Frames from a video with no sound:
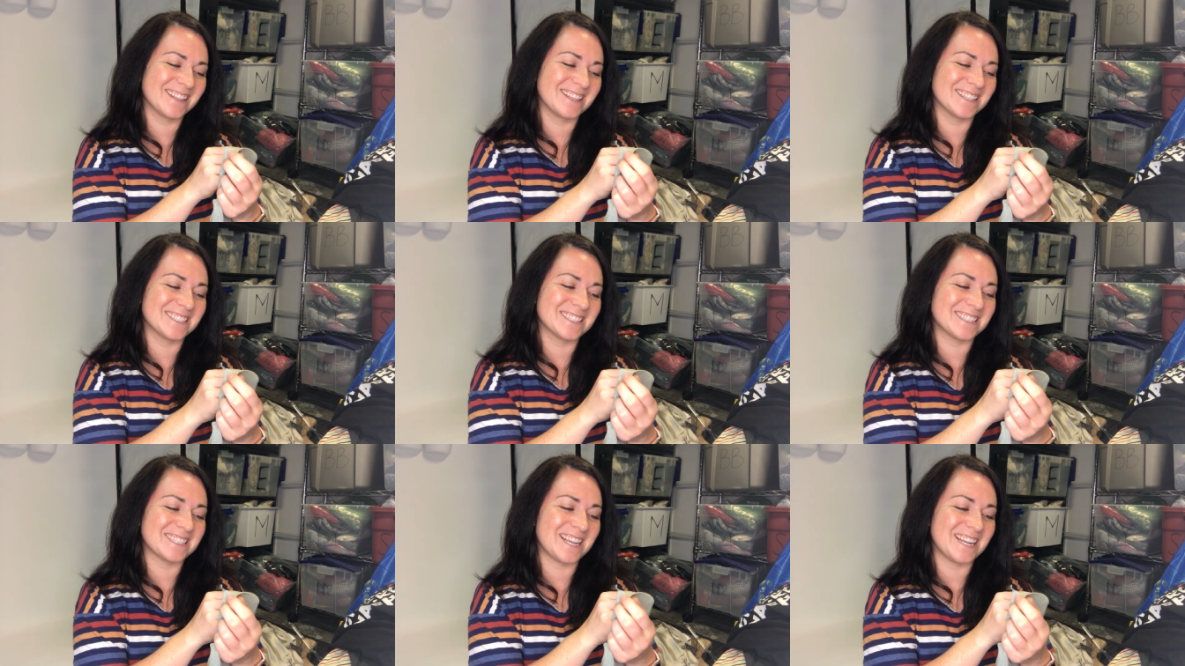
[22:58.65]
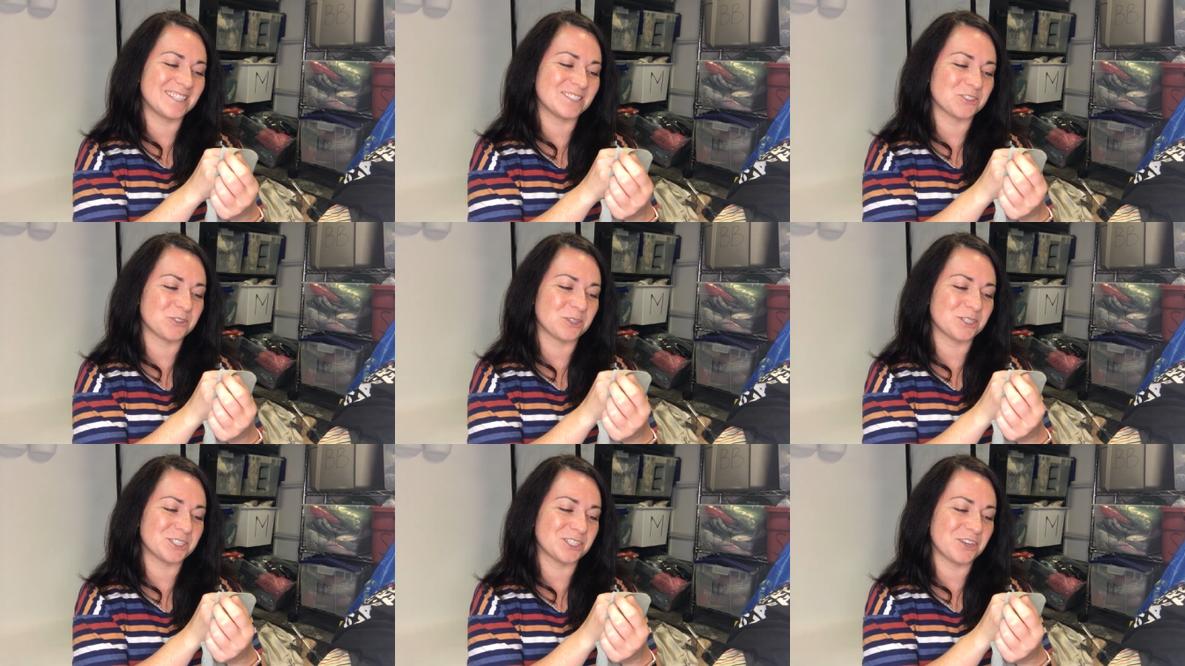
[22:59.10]
this is a
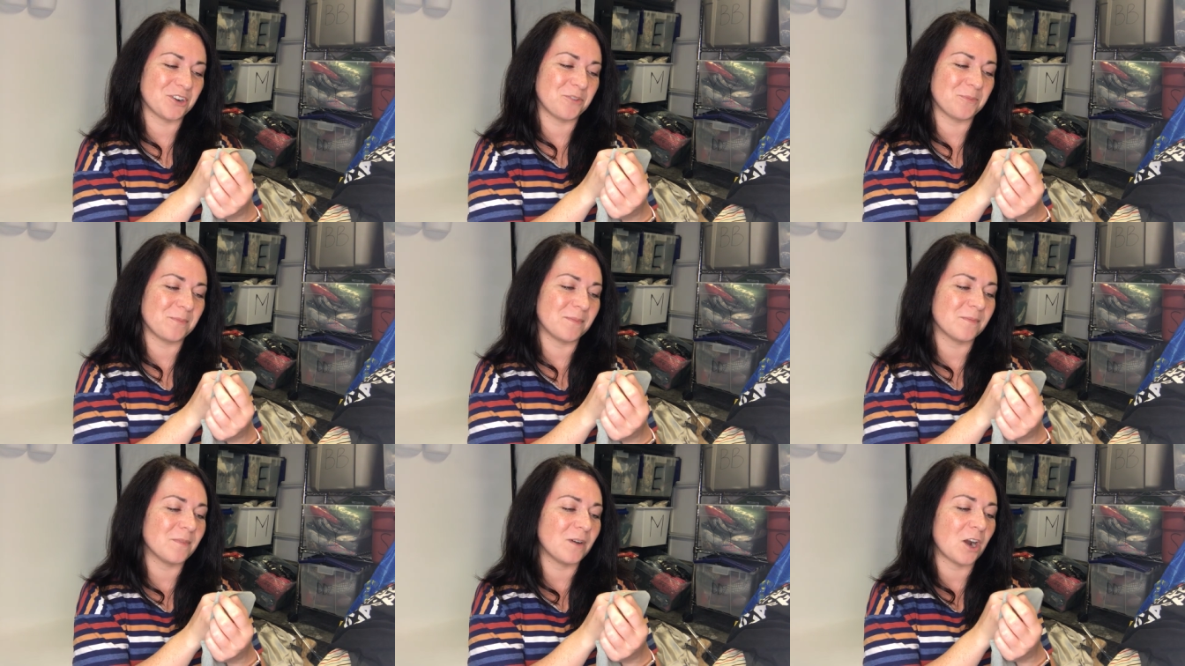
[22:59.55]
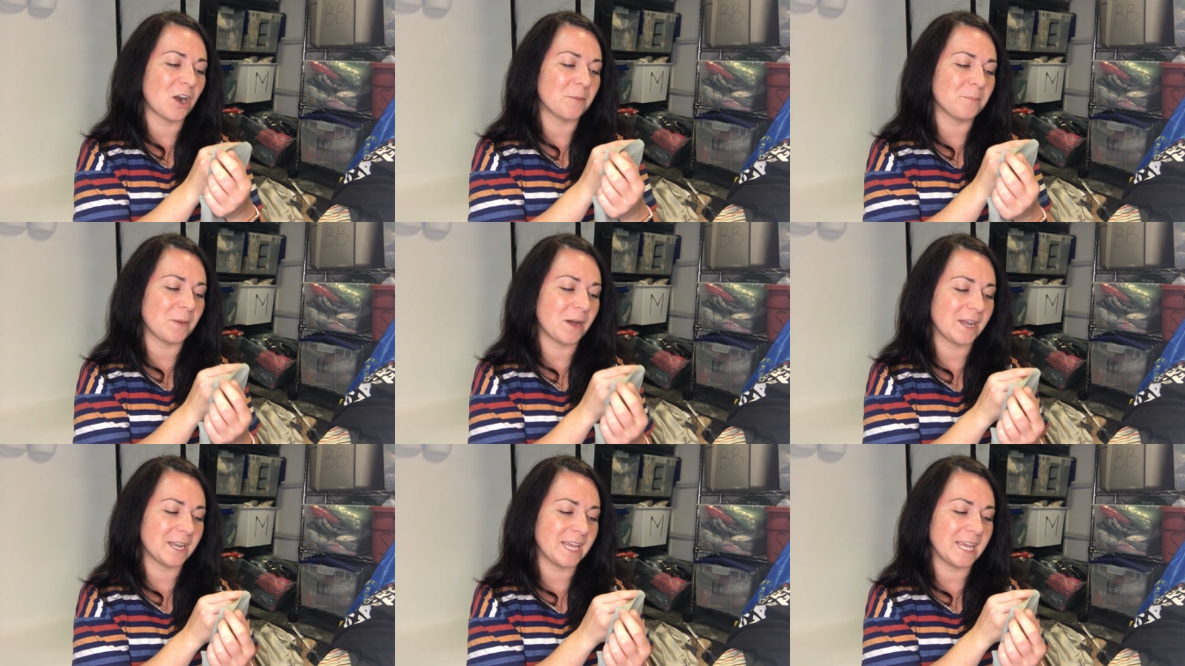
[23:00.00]
Giorgio
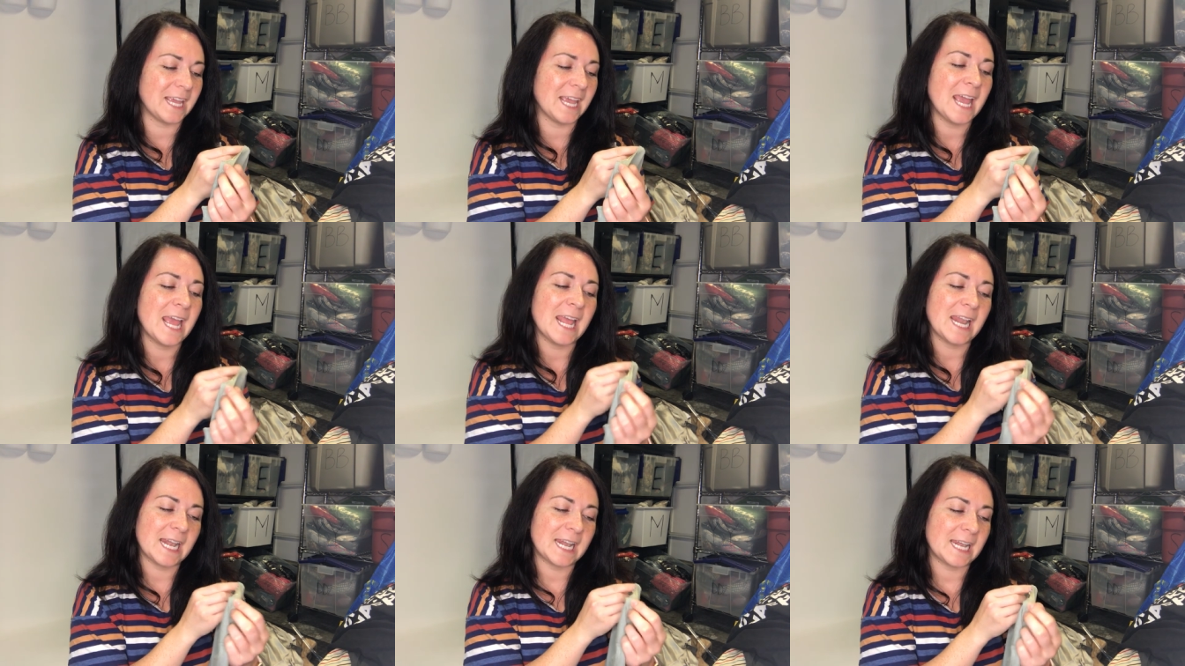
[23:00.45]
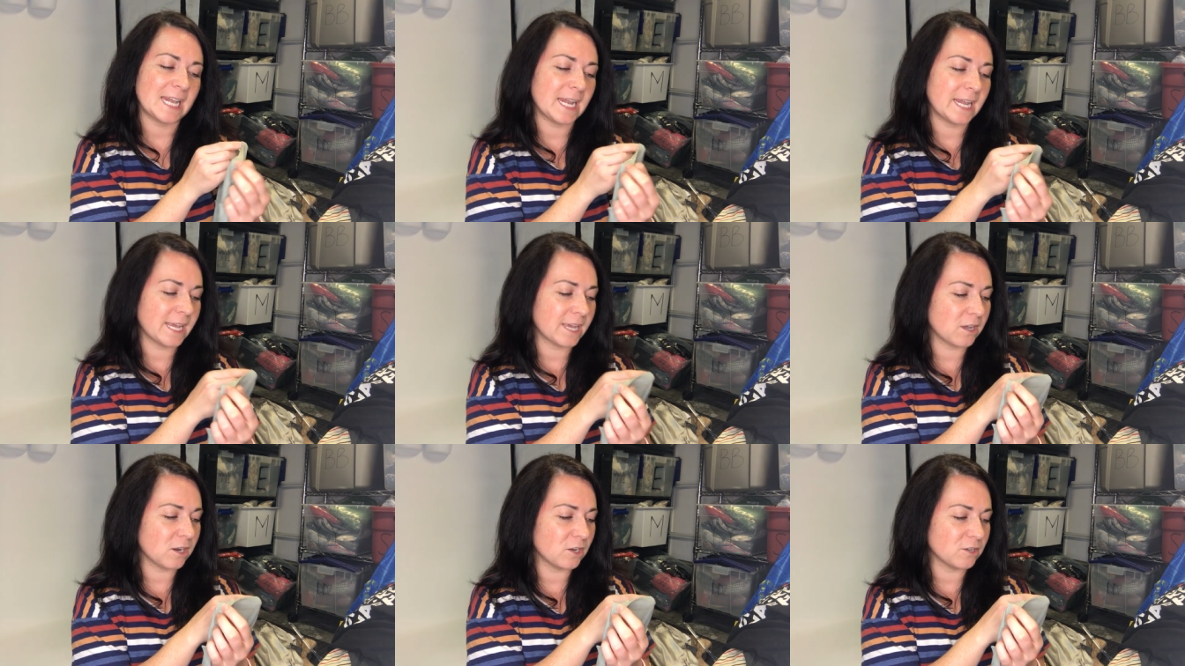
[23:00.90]
Armani
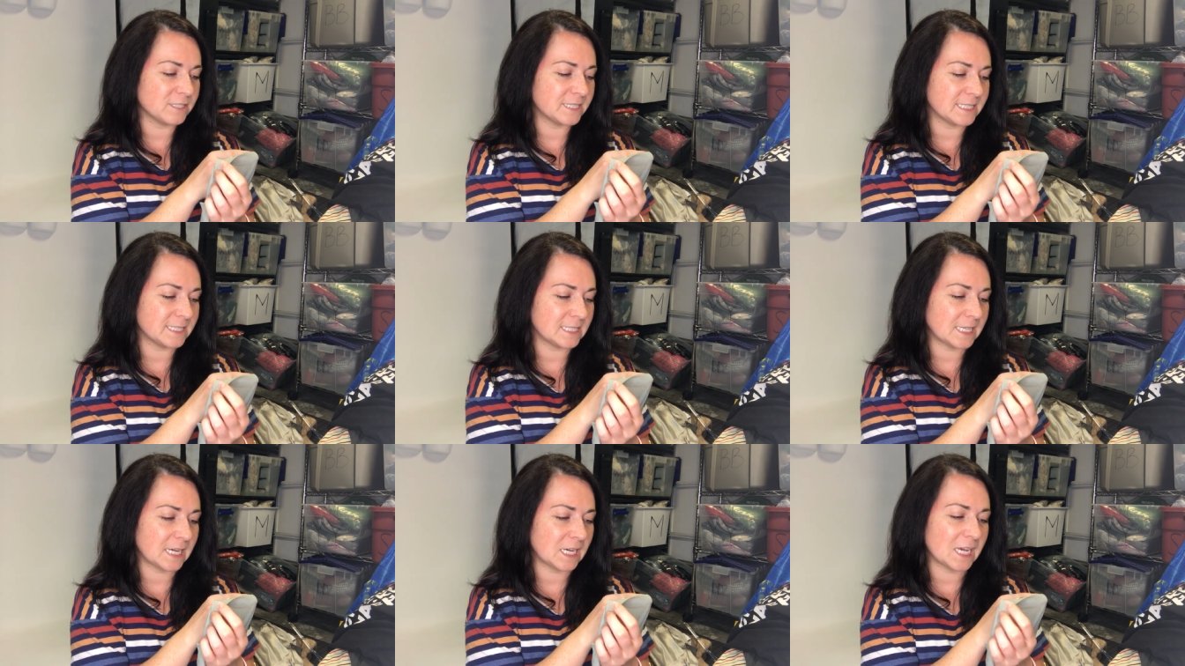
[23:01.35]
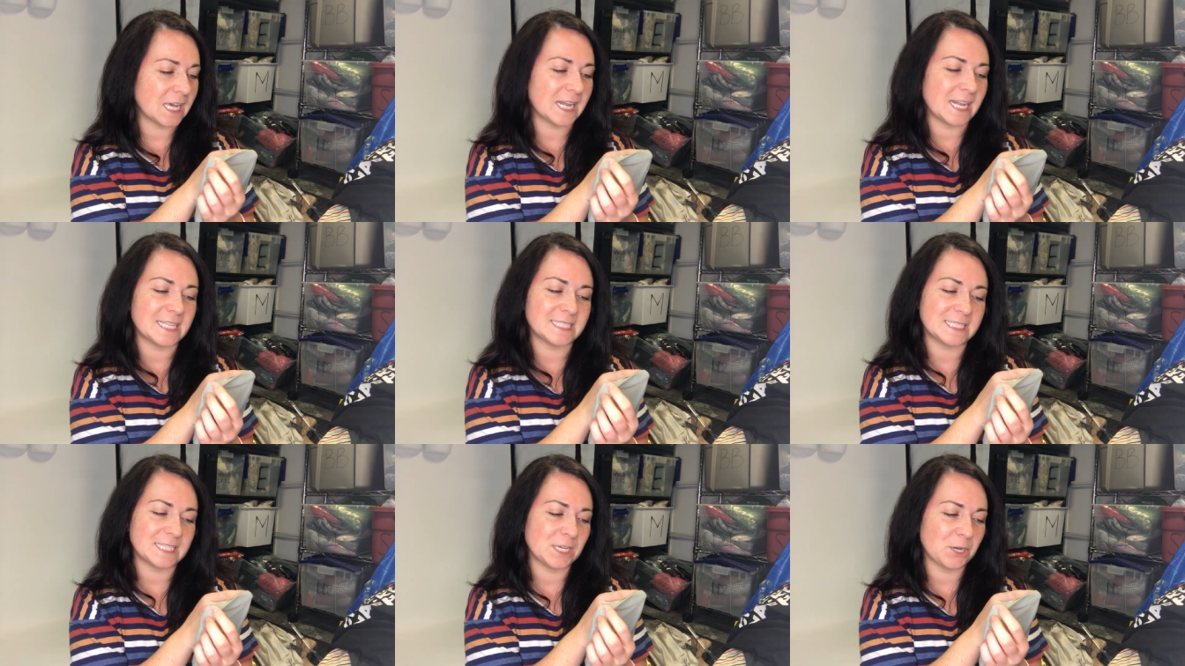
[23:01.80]
Le
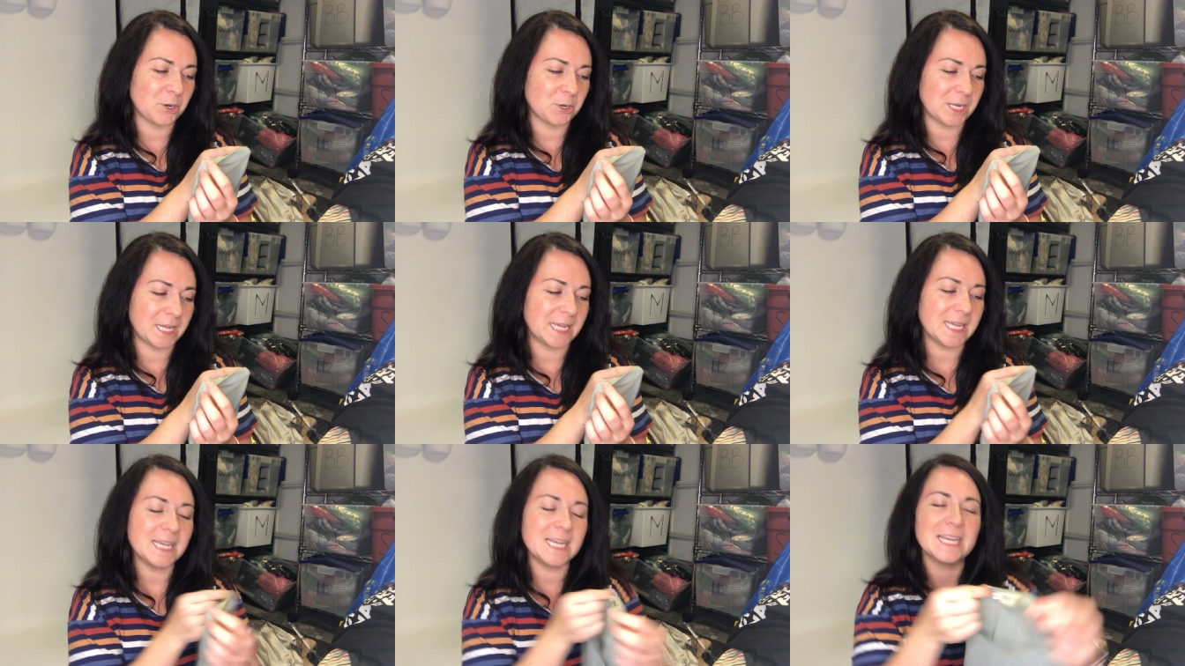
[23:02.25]
Collezioni,